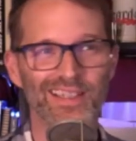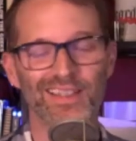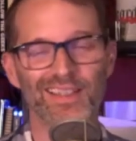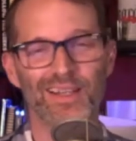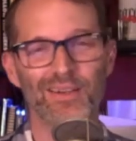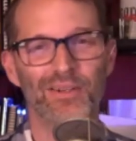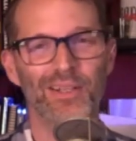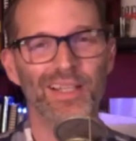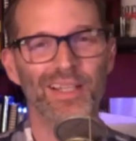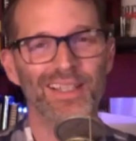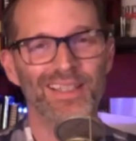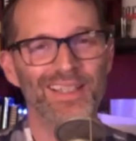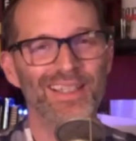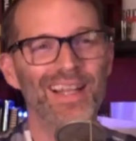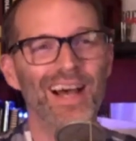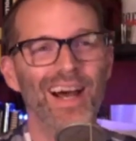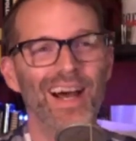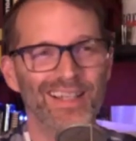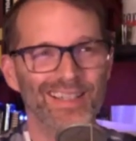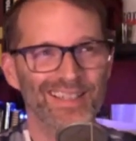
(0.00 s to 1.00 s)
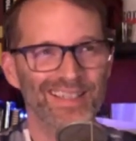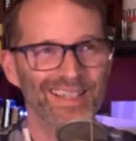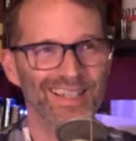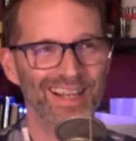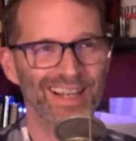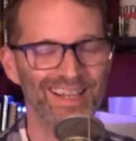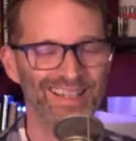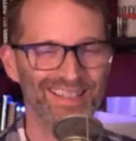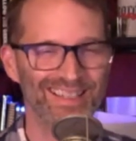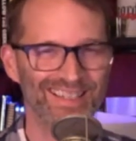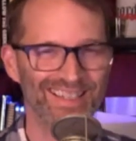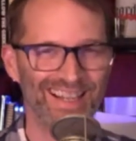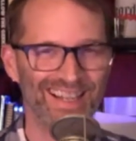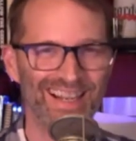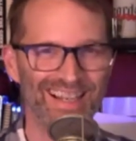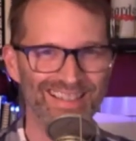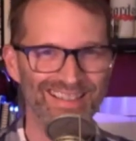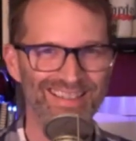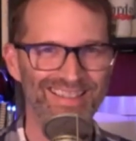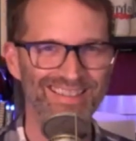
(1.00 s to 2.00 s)
was not in the United
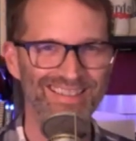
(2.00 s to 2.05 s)
States.